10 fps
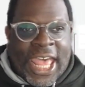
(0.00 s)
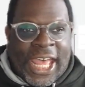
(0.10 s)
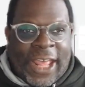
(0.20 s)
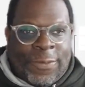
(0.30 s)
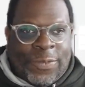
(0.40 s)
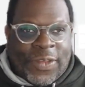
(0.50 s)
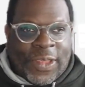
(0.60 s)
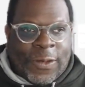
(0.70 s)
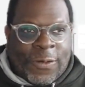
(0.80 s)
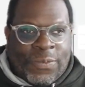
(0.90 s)
And
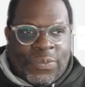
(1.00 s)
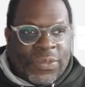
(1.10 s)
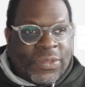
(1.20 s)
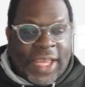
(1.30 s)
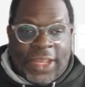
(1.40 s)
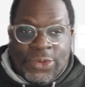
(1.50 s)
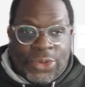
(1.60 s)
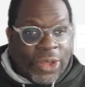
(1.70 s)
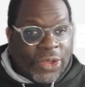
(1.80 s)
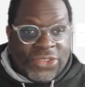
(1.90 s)
um, Ty
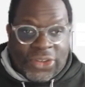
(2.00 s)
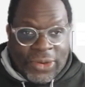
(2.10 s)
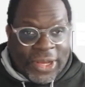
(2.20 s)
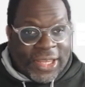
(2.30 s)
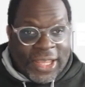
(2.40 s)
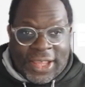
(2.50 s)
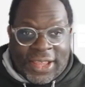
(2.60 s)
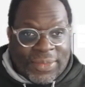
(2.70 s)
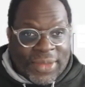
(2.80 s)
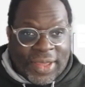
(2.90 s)
Lue coached a great
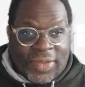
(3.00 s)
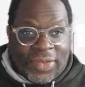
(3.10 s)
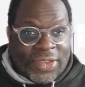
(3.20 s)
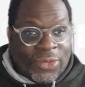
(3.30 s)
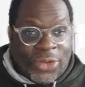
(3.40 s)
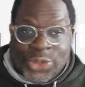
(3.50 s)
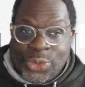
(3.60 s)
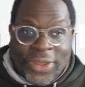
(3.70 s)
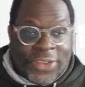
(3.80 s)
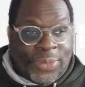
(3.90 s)
game, and uh,
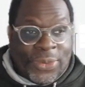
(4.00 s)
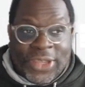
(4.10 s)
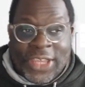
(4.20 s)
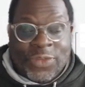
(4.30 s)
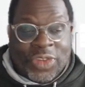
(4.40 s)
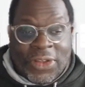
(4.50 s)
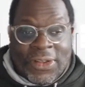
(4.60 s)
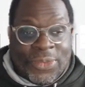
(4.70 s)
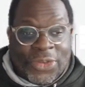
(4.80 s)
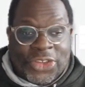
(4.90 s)
Russell Westbrook, even though
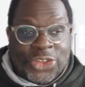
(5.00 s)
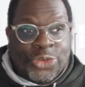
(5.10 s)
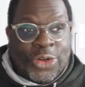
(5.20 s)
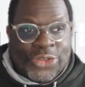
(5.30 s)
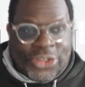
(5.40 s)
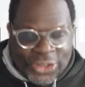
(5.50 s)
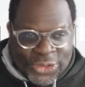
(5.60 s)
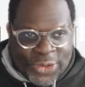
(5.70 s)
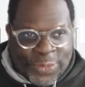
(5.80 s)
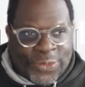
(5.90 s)
he was
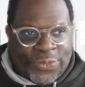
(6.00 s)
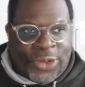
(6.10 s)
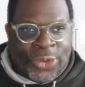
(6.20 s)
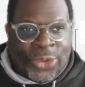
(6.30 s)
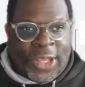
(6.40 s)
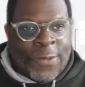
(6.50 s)
atrocious from the field,